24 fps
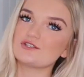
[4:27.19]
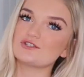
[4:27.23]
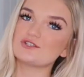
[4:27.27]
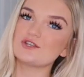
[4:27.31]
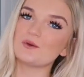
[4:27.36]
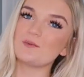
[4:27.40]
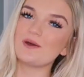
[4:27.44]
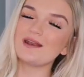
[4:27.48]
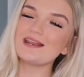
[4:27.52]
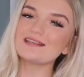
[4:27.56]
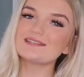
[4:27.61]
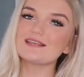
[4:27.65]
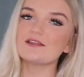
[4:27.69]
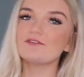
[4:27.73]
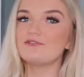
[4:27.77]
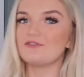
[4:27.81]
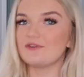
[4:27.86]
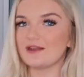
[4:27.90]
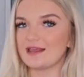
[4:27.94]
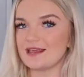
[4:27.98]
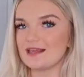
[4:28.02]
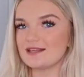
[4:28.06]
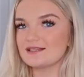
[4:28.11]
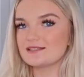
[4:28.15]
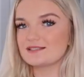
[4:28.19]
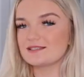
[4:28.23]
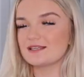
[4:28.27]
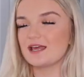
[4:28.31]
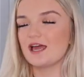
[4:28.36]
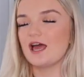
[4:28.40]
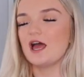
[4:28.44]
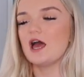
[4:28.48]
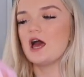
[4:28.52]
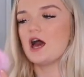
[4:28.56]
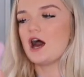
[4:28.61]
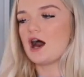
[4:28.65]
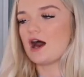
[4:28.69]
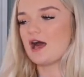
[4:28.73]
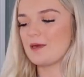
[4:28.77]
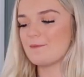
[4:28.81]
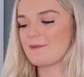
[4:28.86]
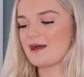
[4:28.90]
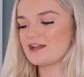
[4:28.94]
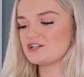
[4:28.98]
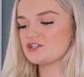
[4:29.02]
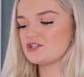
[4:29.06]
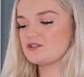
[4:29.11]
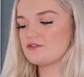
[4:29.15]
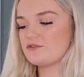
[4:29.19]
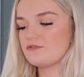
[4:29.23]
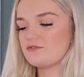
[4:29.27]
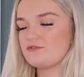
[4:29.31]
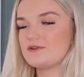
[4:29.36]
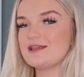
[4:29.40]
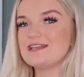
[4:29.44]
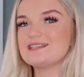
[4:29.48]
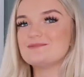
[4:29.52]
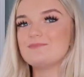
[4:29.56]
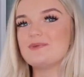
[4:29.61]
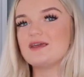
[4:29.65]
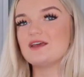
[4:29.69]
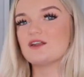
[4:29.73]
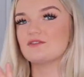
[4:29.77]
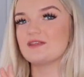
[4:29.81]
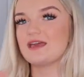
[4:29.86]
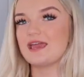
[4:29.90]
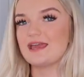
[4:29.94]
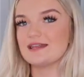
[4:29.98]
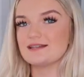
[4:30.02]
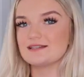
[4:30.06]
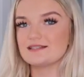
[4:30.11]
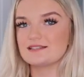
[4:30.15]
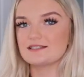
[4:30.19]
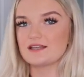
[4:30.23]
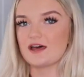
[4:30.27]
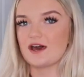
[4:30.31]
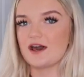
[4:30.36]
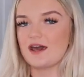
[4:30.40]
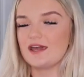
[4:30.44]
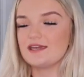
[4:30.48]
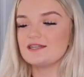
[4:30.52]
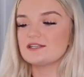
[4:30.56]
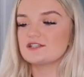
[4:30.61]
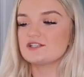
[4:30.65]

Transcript: So when it said fleece, I imagined the fleece being on the inside.